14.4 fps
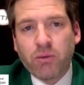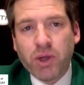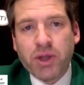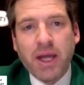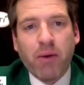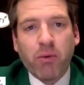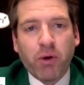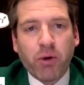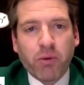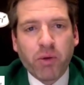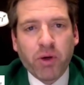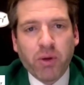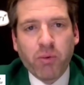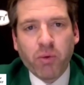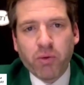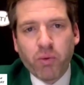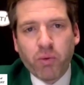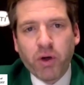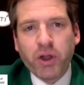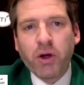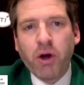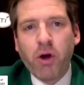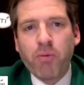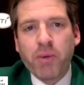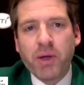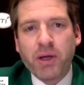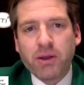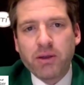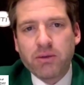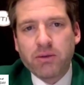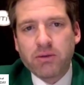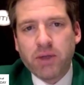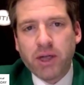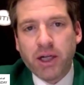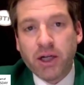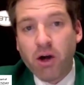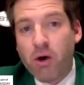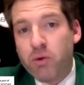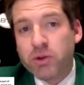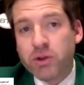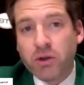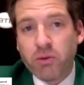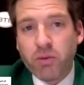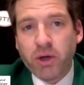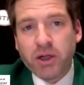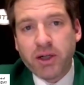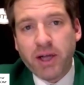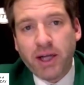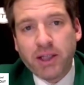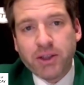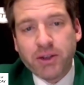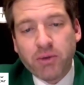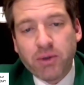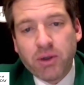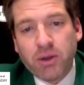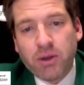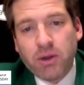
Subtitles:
with that work. Where do you hope it goes, or where it takes you?